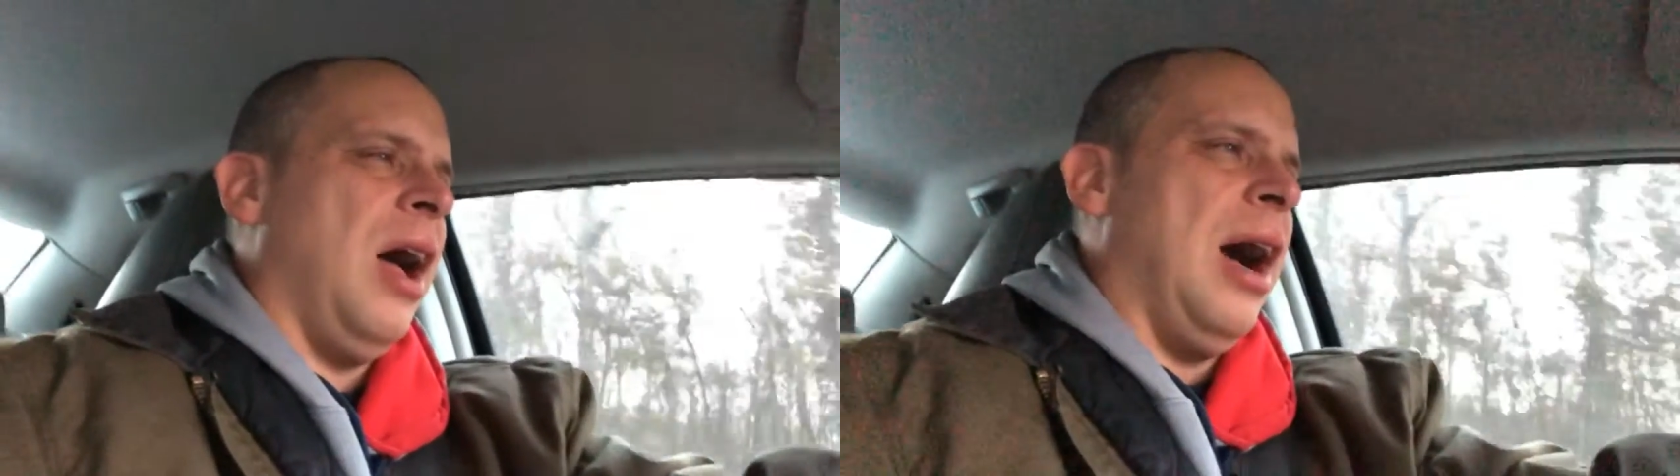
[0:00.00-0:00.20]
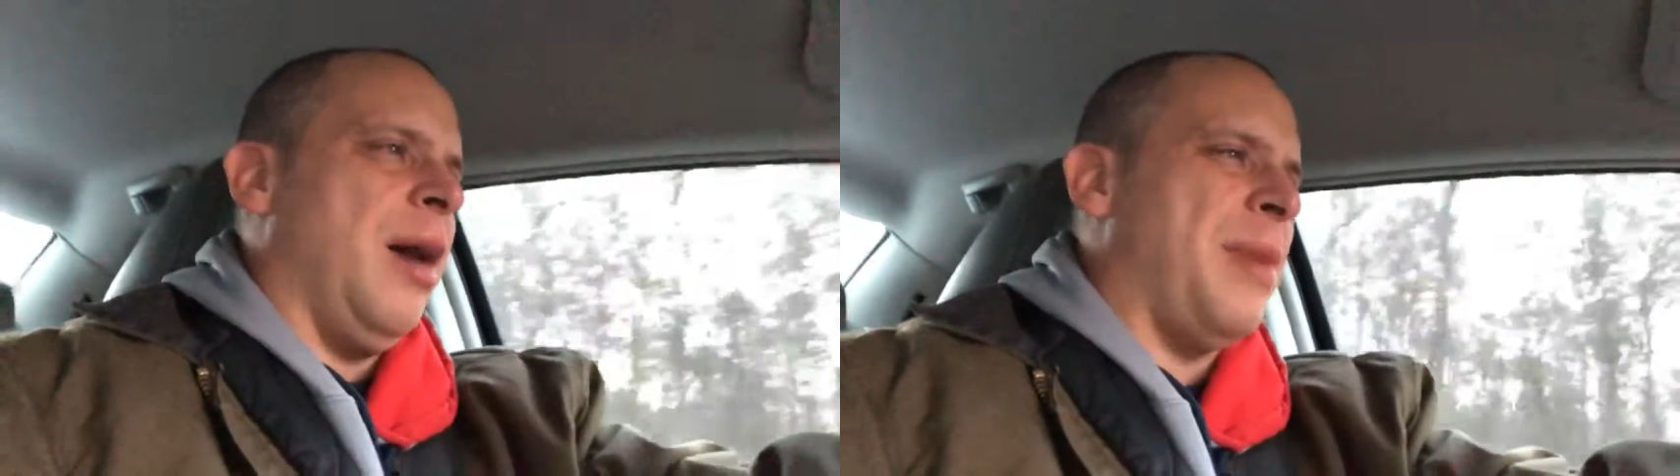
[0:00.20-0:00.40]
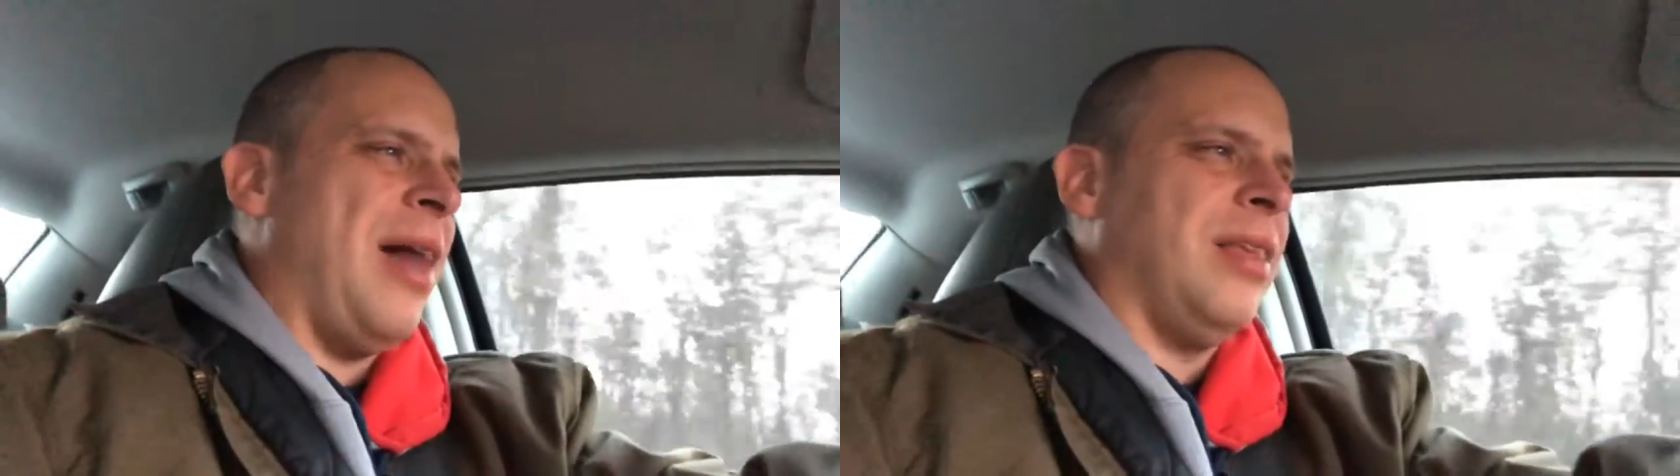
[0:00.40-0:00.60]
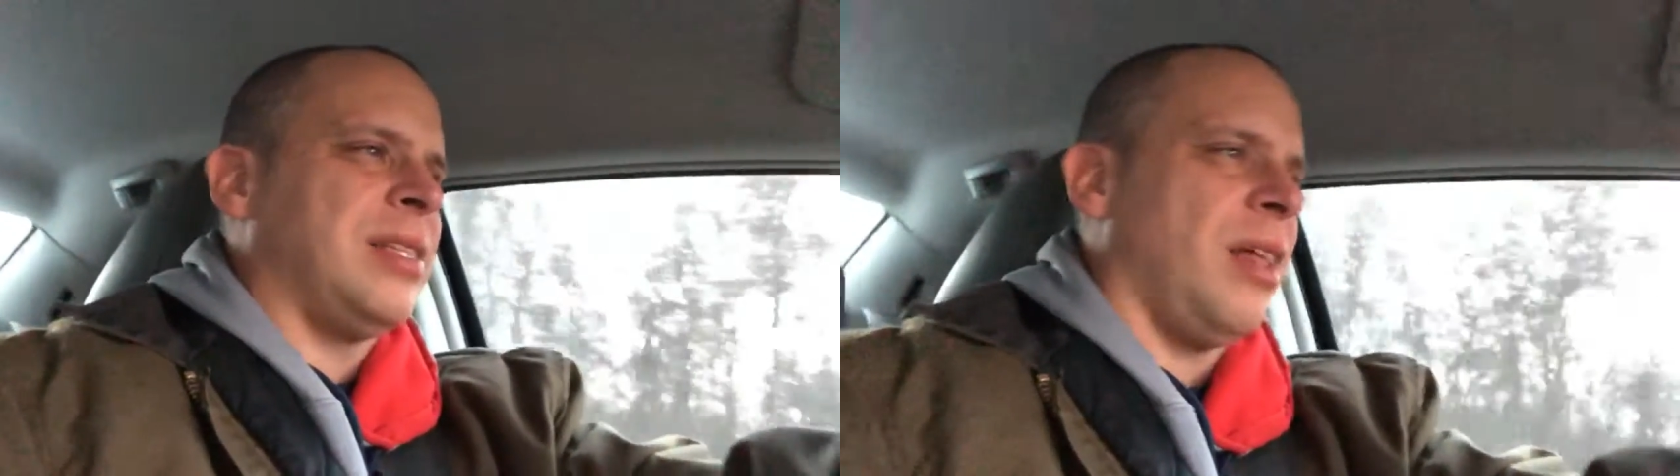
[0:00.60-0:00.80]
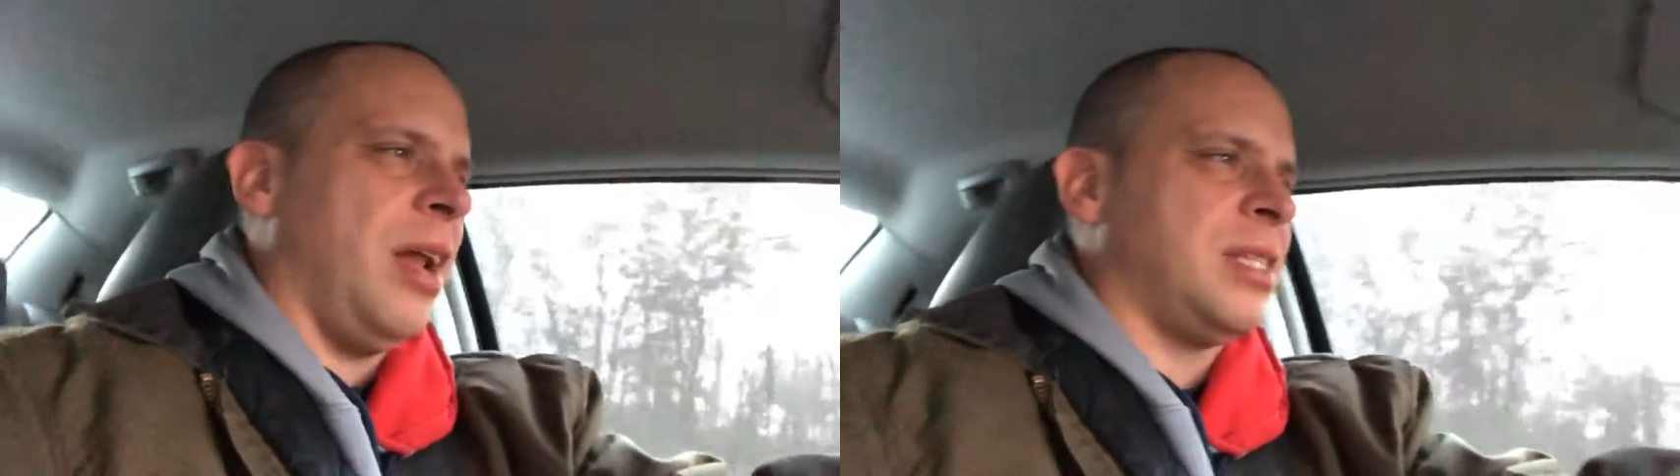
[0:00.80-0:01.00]
I list
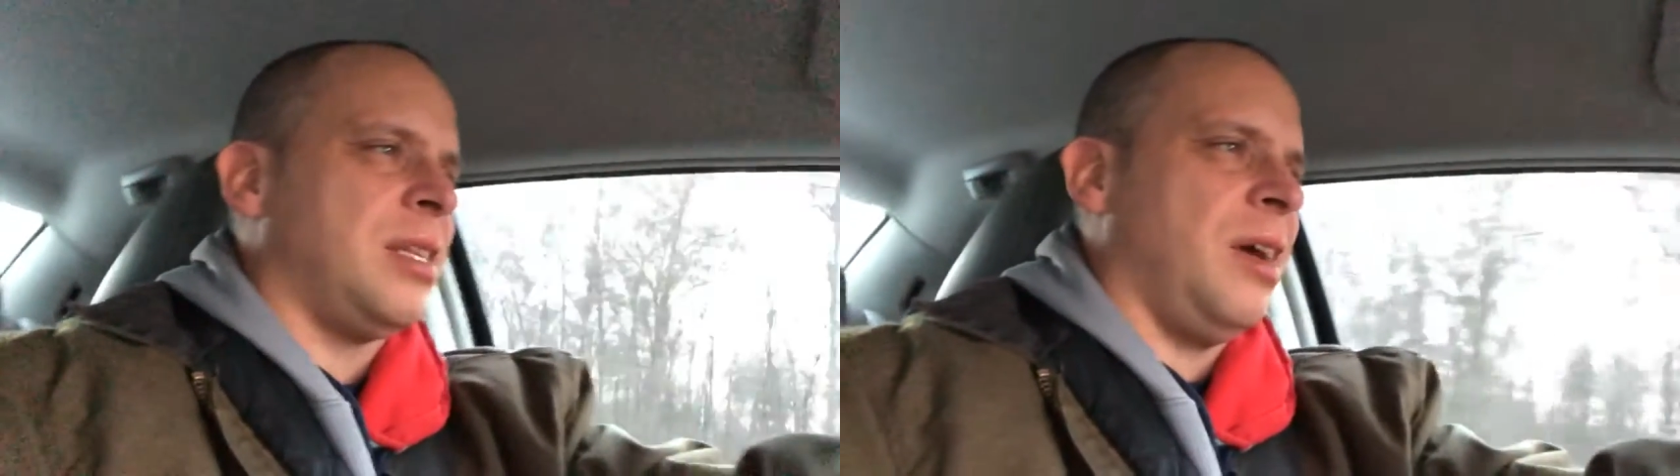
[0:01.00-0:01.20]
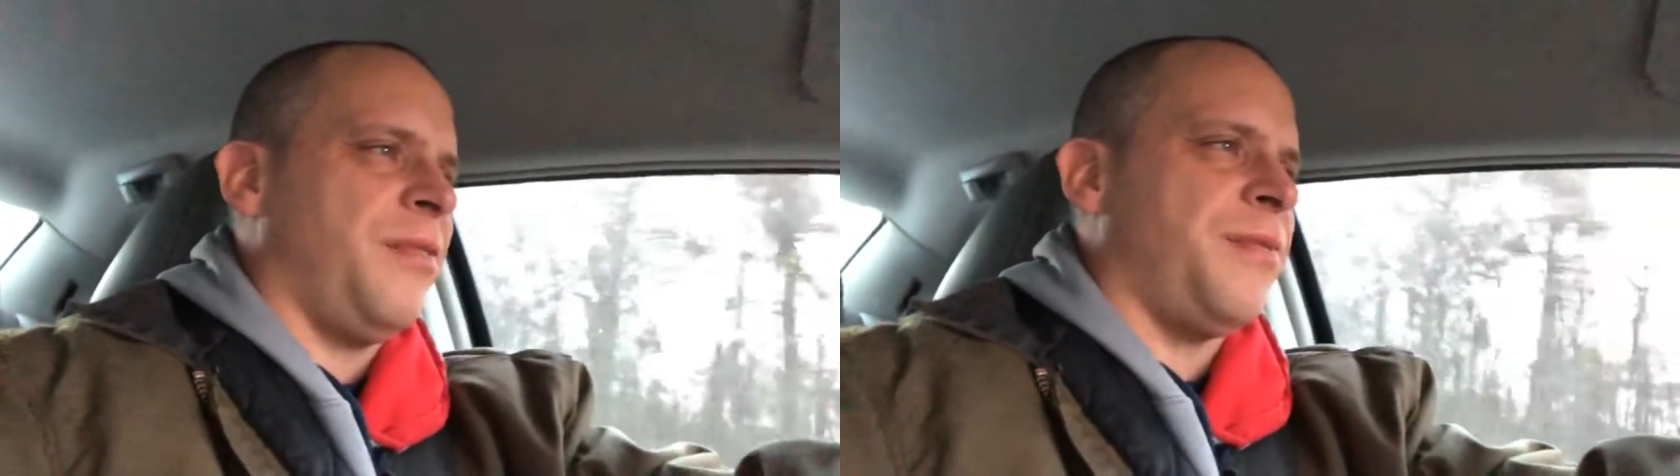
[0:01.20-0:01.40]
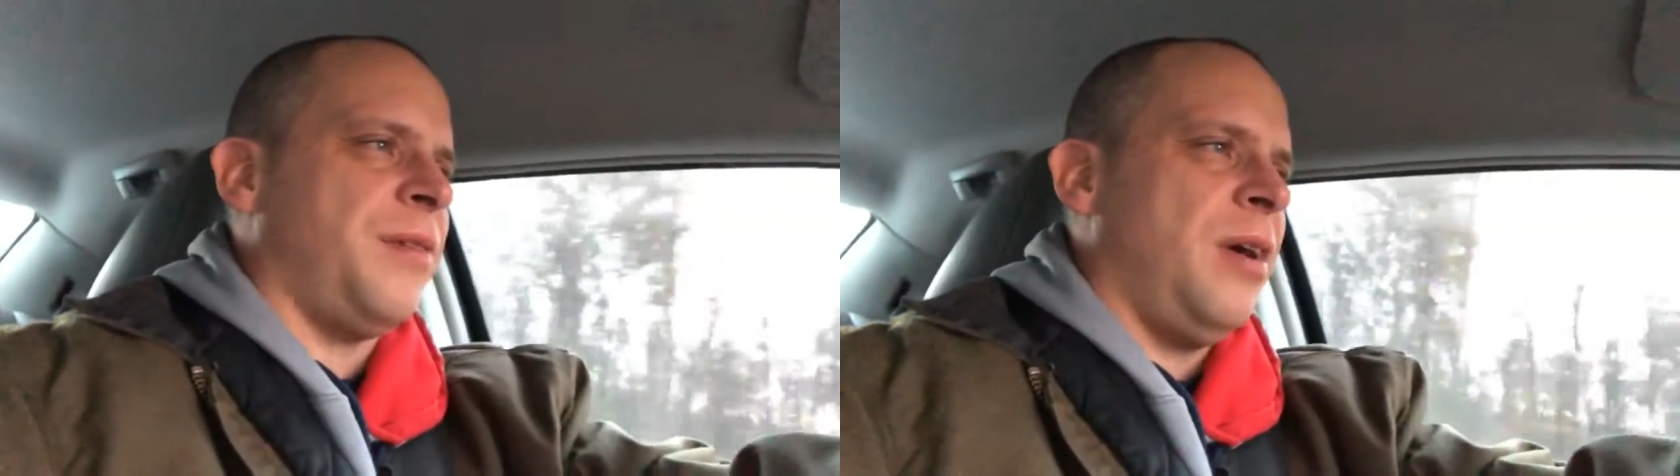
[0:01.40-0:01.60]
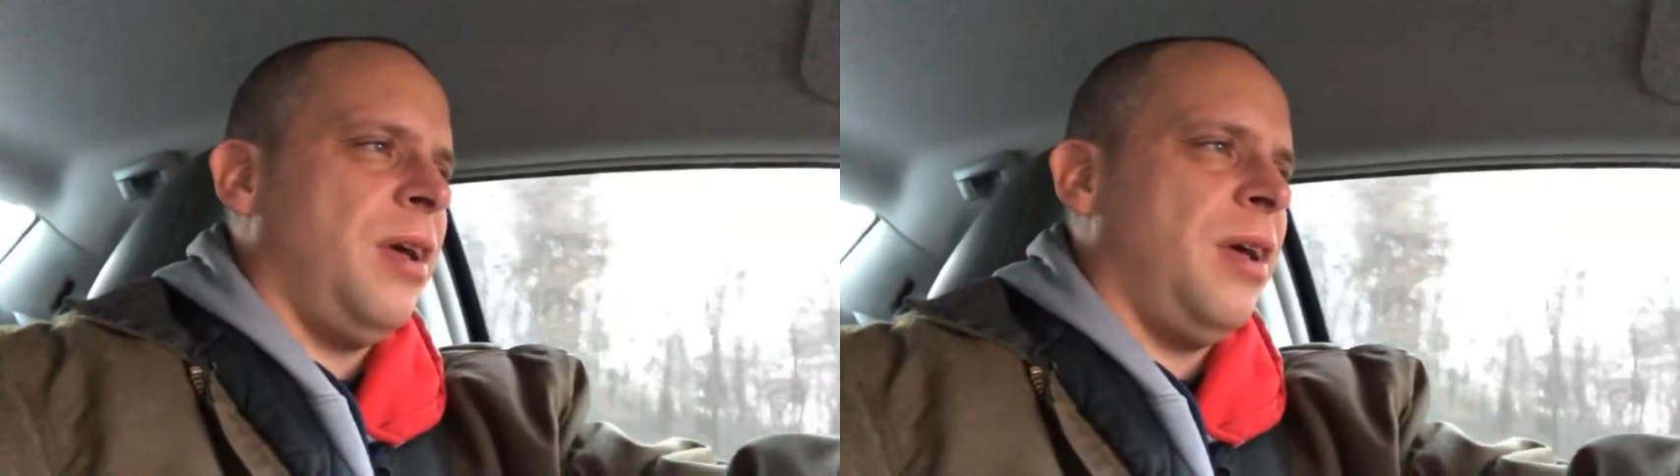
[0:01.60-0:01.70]
a lot of stuff.